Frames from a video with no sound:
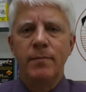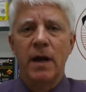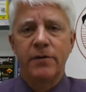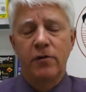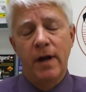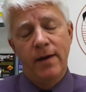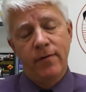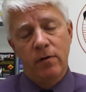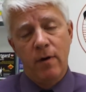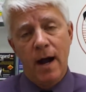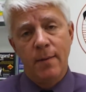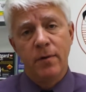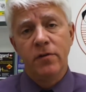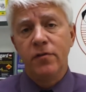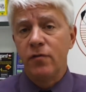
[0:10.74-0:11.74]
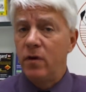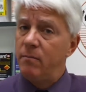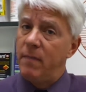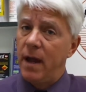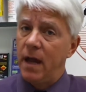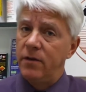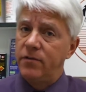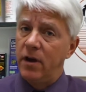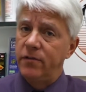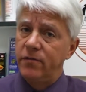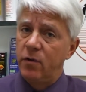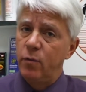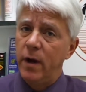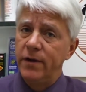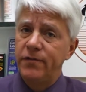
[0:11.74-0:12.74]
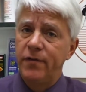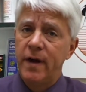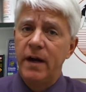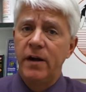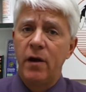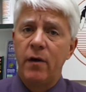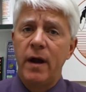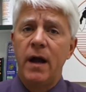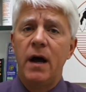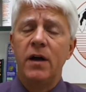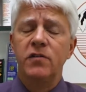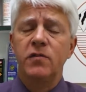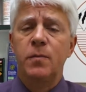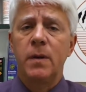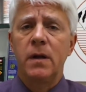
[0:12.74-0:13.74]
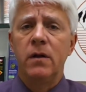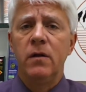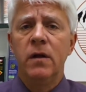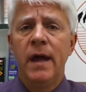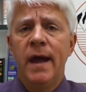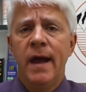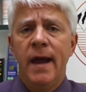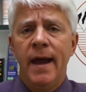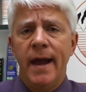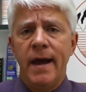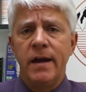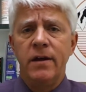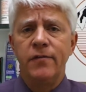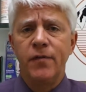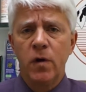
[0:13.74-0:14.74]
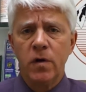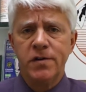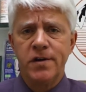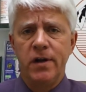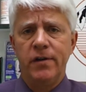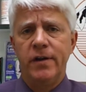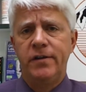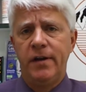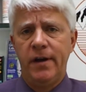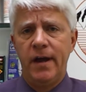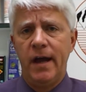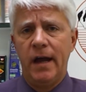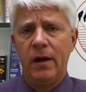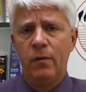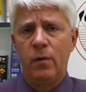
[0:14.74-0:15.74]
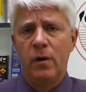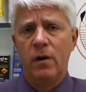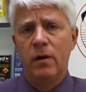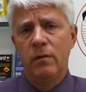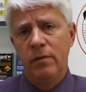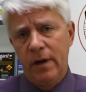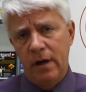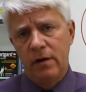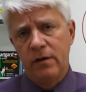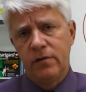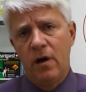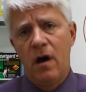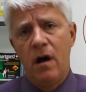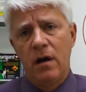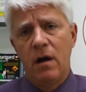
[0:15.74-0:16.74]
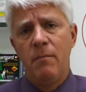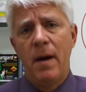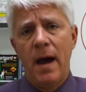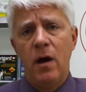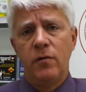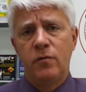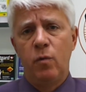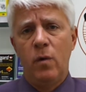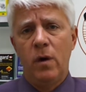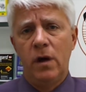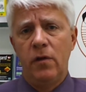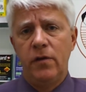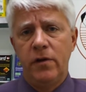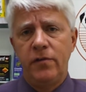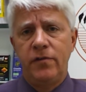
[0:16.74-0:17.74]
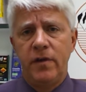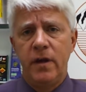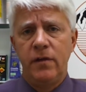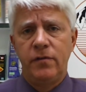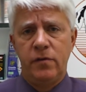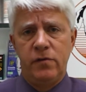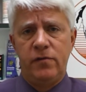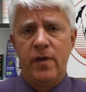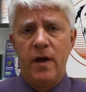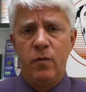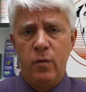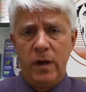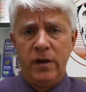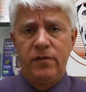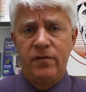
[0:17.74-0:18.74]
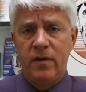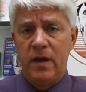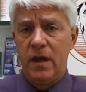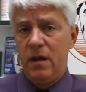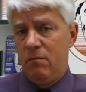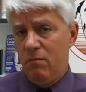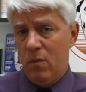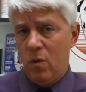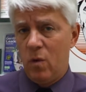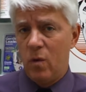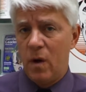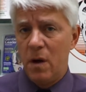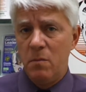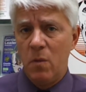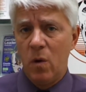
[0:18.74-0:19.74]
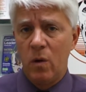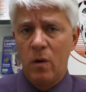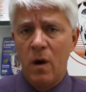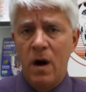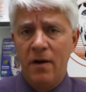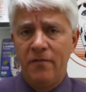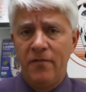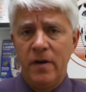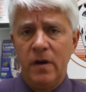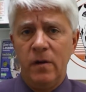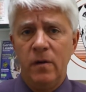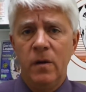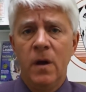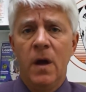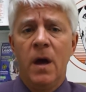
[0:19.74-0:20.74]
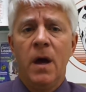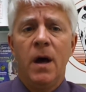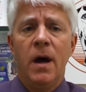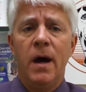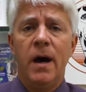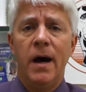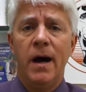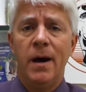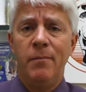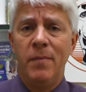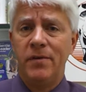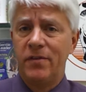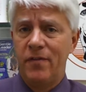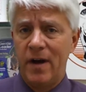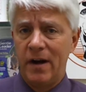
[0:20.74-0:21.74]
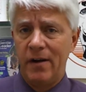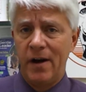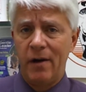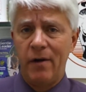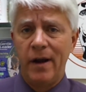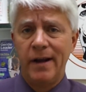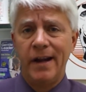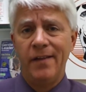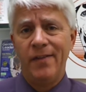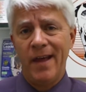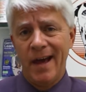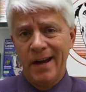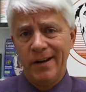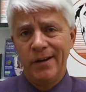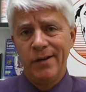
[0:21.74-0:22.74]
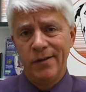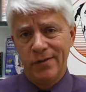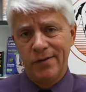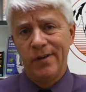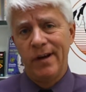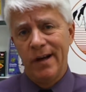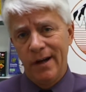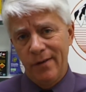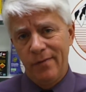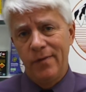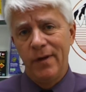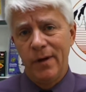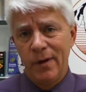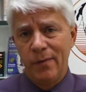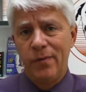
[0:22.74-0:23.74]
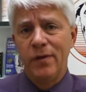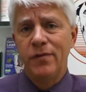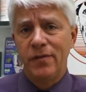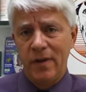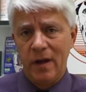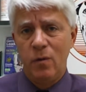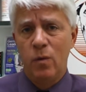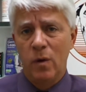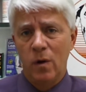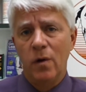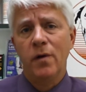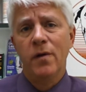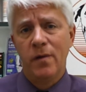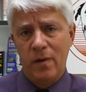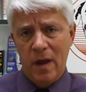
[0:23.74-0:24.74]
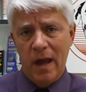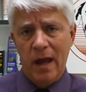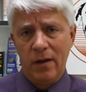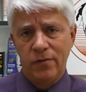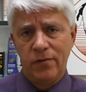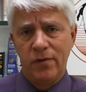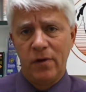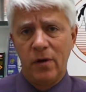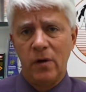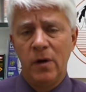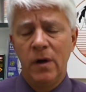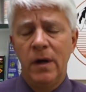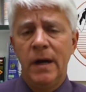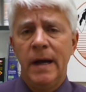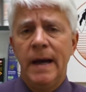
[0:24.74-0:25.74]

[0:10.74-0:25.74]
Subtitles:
I'm Dr. David Roberts from Manchester West Veterinary Hospital, and unfortunately today we're here to talk about one of the diseases that we see more and more often as a veterinarian, and that is the C word, cancer.